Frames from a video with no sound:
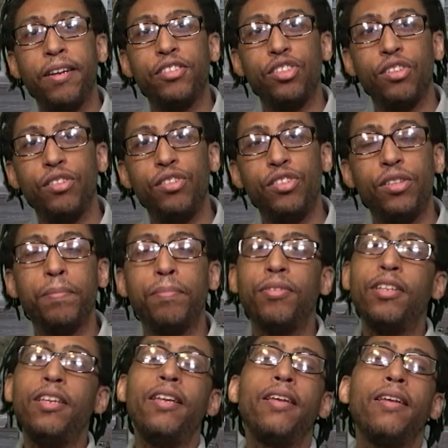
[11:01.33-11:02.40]
mic solution,
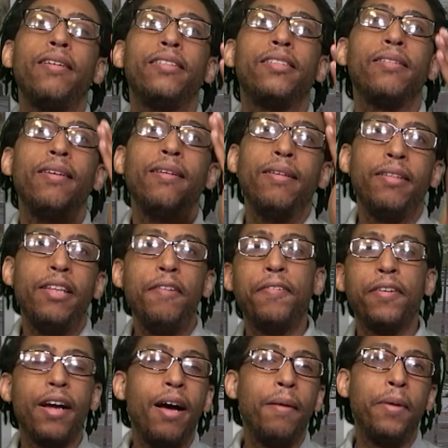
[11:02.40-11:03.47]
please
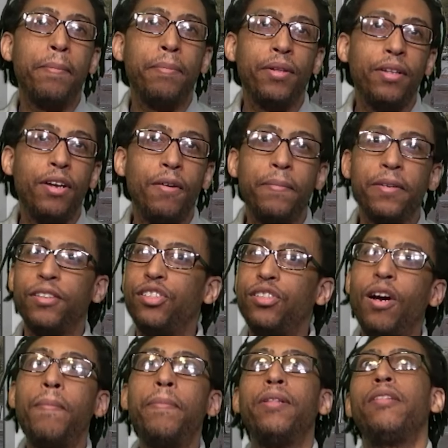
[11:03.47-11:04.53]
leave a comment below, because
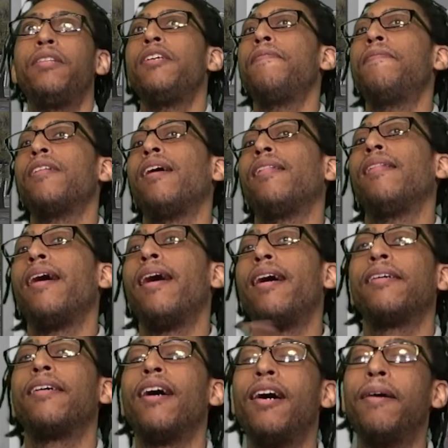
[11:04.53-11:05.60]
y'all been leaving a
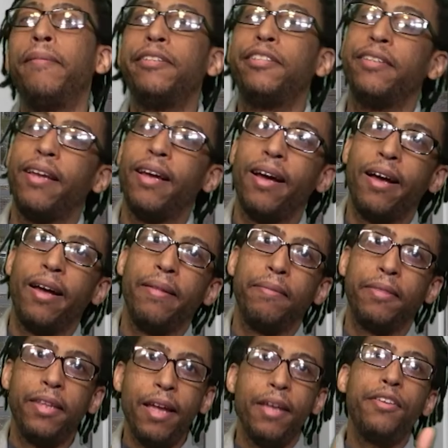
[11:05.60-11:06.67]
lot of comments, and
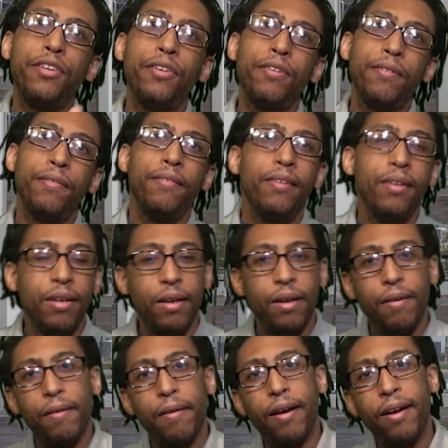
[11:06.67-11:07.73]
I thank you,
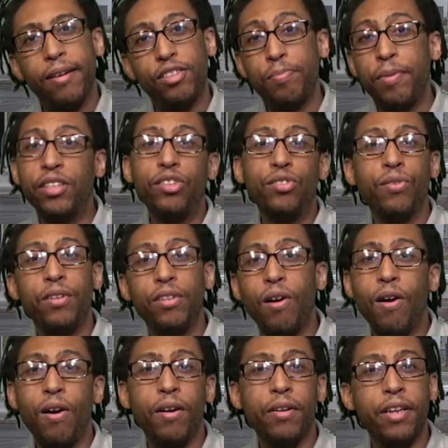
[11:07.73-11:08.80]
especially during
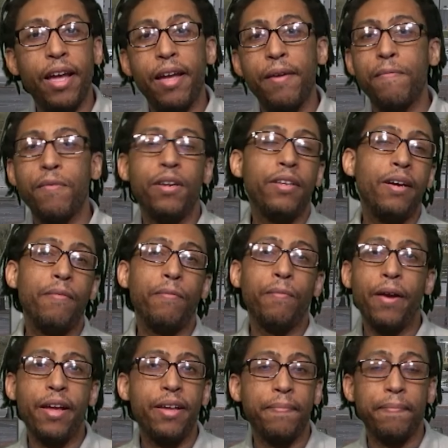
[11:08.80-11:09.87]
the arcade one-up
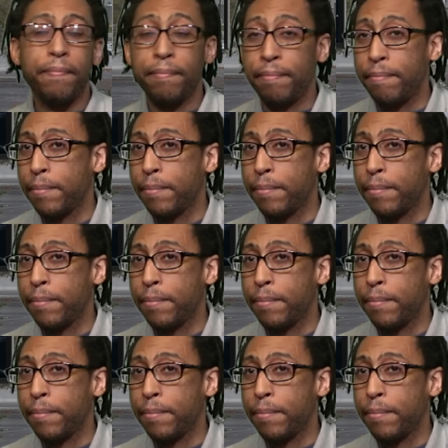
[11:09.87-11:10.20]
rant.